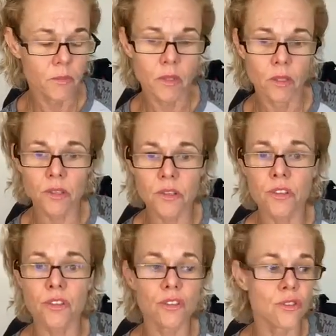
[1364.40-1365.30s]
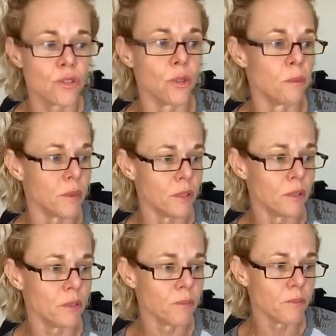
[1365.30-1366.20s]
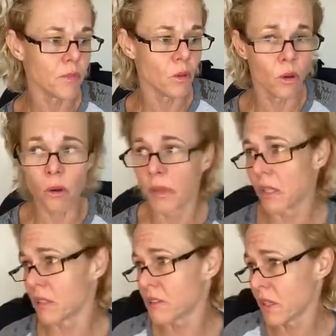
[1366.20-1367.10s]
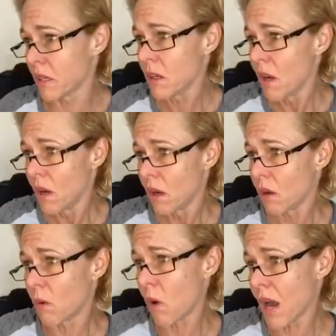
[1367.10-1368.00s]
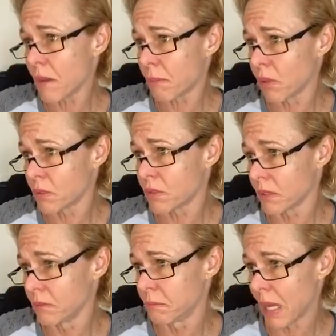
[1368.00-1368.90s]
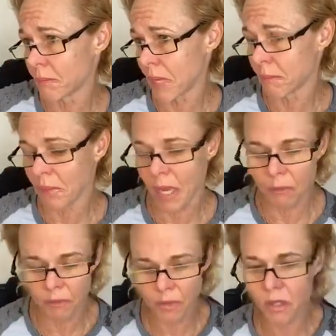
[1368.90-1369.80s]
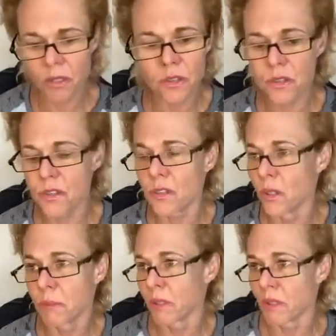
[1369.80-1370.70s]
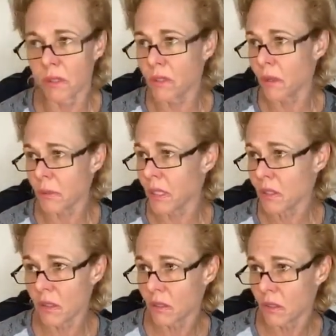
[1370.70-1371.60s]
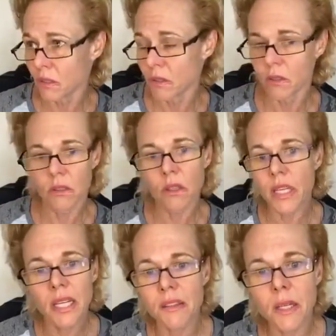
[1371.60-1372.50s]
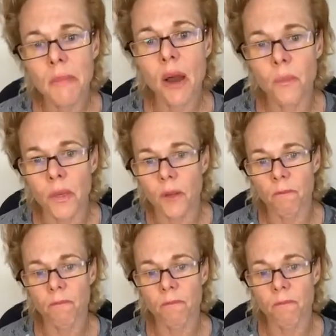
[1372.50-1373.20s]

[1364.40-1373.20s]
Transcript: You're just stupid. Or because they're a white person, blah, blah, blah. And you're just stupid. You don't know me. You don't know anything about me.